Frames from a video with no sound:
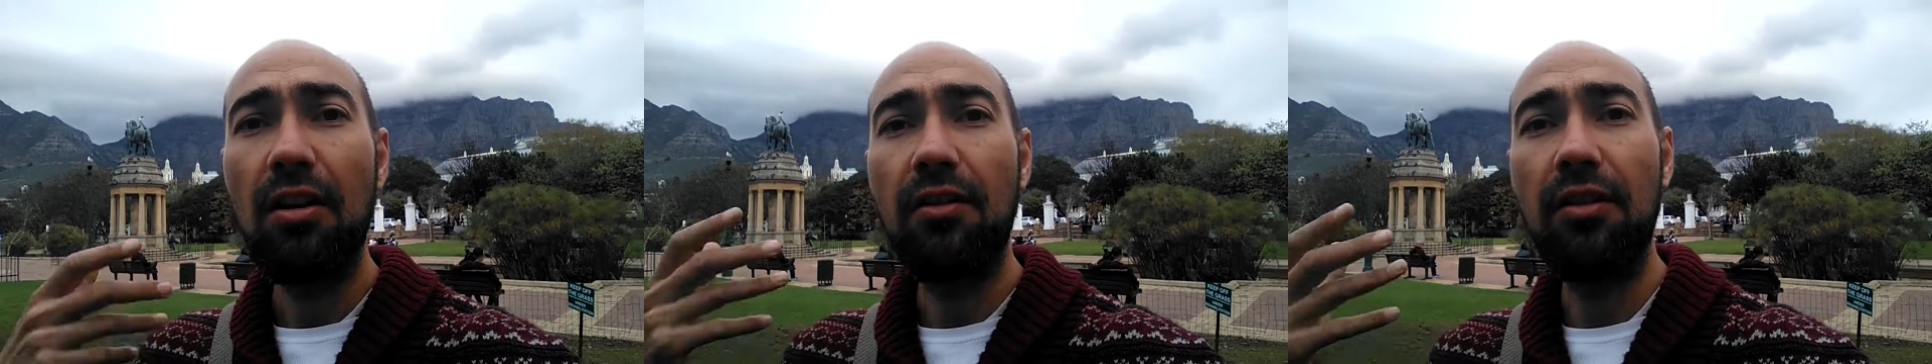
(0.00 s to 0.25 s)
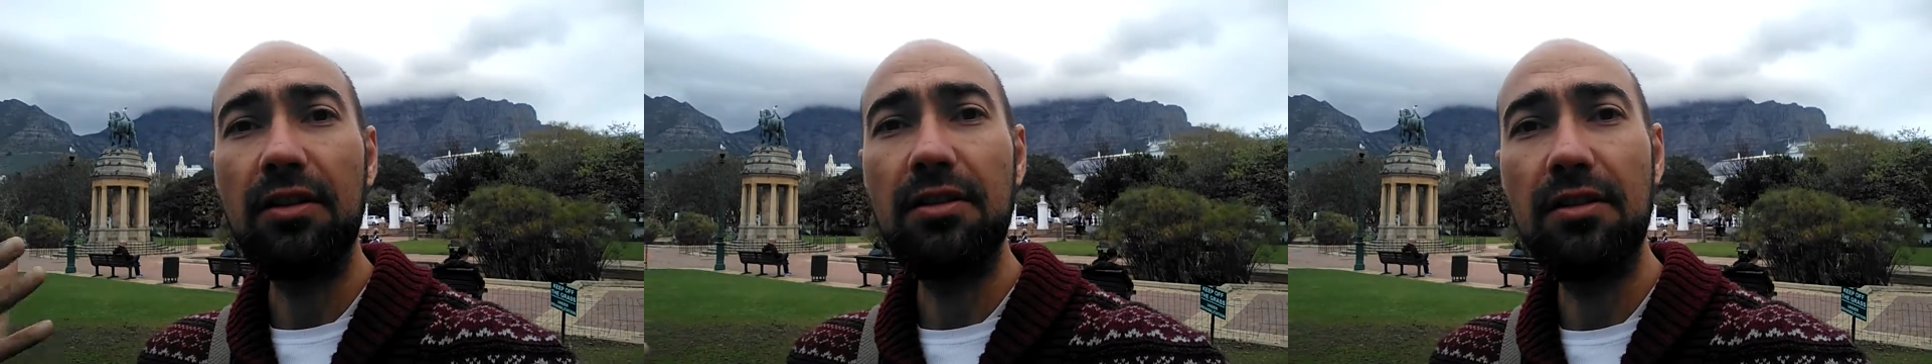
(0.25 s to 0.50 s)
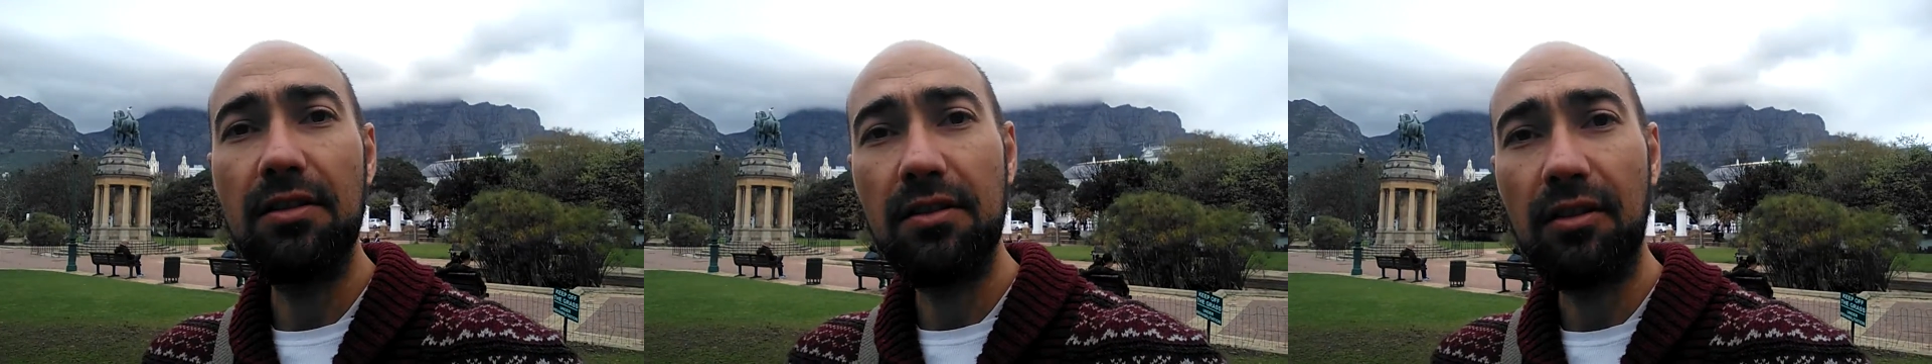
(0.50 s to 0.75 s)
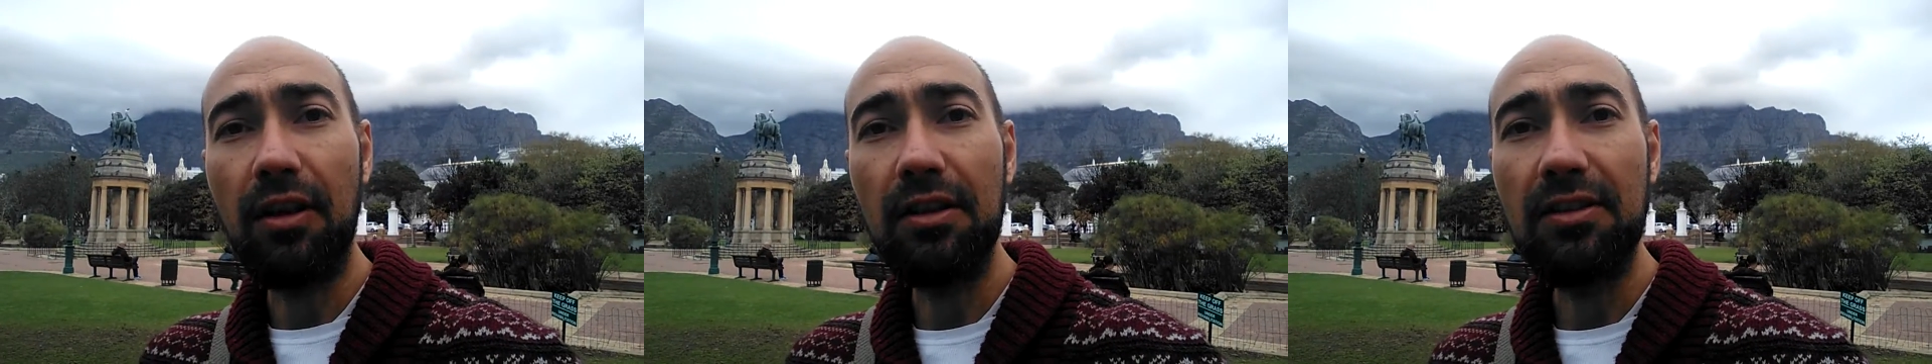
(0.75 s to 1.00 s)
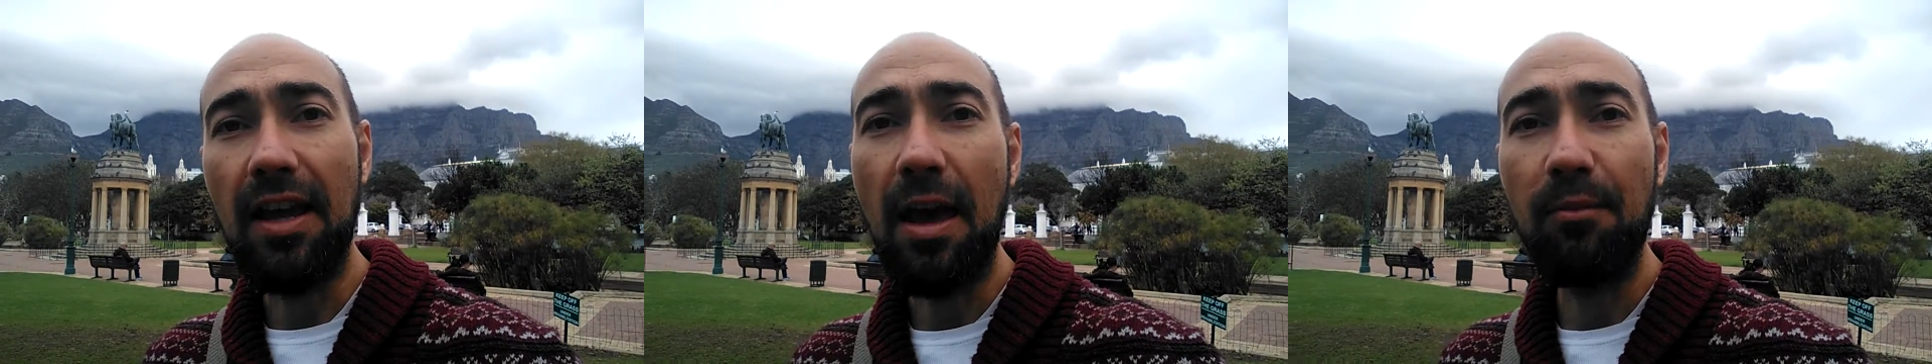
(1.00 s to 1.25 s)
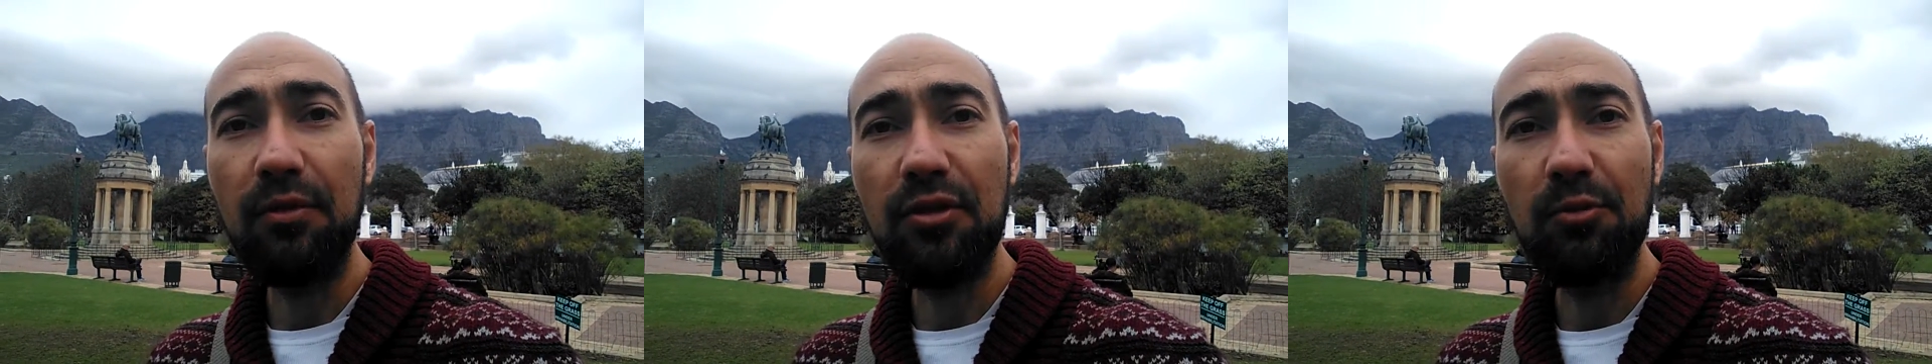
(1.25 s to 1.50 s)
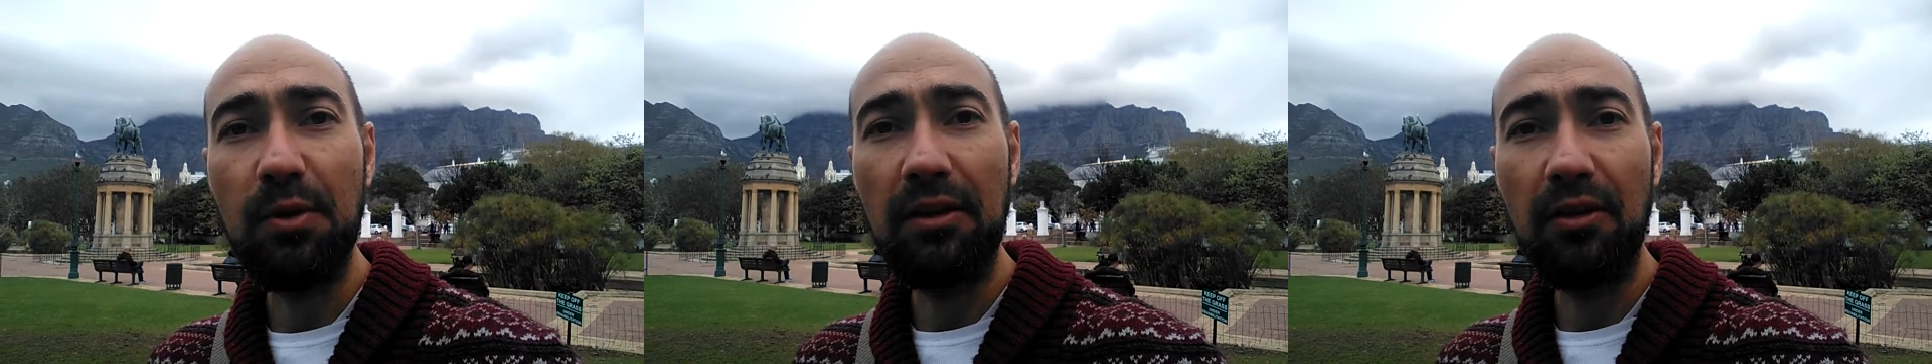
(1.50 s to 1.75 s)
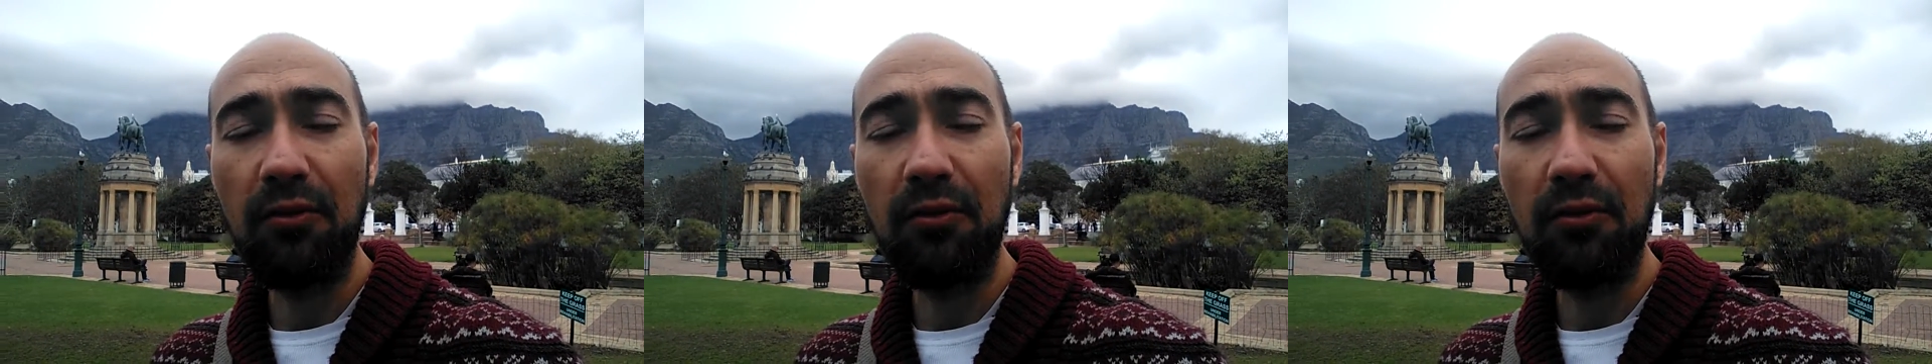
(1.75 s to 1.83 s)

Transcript: this is going to happen to me in the